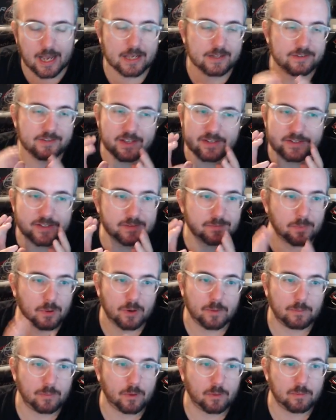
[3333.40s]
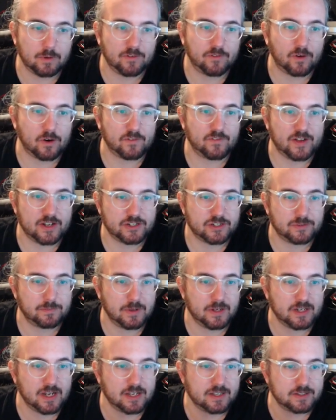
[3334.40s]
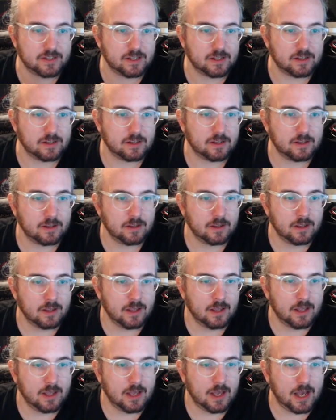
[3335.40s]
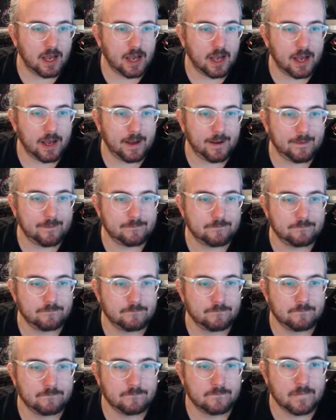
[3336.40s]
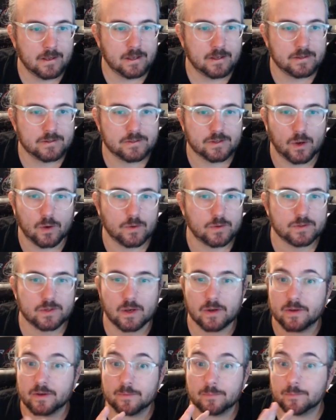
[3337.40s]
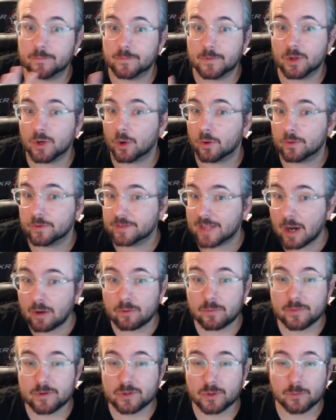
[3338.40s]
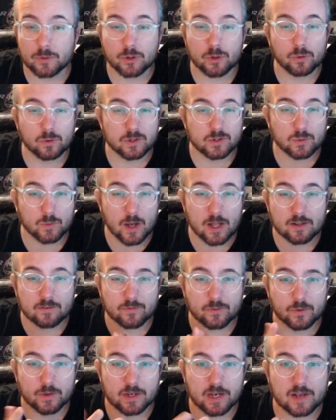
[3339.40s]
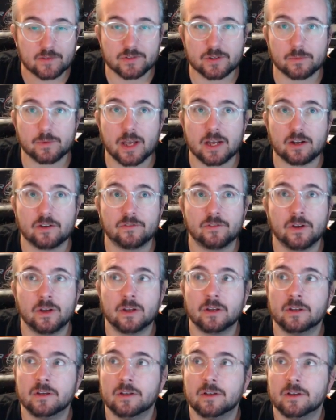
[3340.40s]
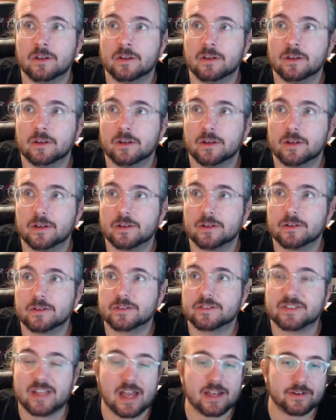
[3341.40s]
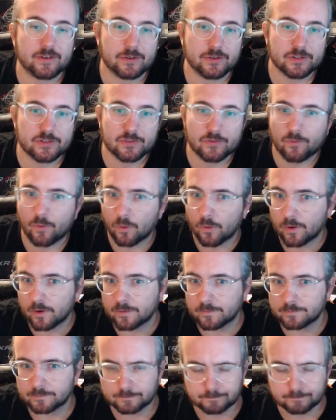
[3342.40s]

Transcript: this is probably far-fetched, Midnight. So you know, that would be super cool as well if we could have some kind of standards for,